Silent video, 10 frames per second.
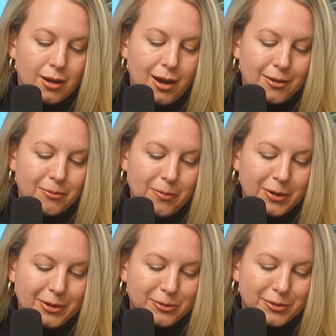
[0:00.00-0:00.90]
I remember
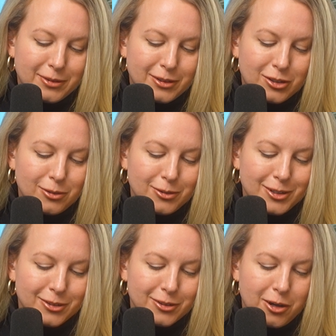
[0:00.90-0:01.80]
it was that 2
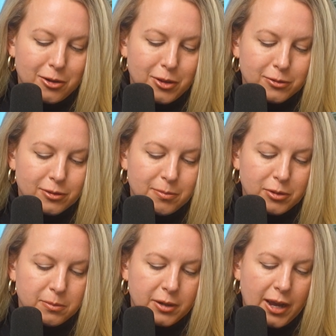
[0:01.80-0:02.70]
years ago, there was the
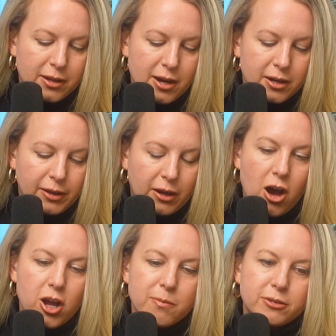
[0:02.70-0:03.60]
Bloomberg headline, like
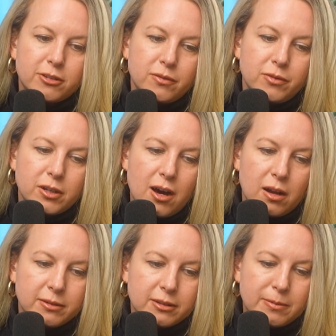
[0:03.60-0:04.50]
100% of the
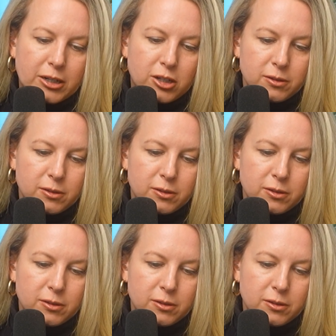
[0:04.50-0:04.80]
economists expected a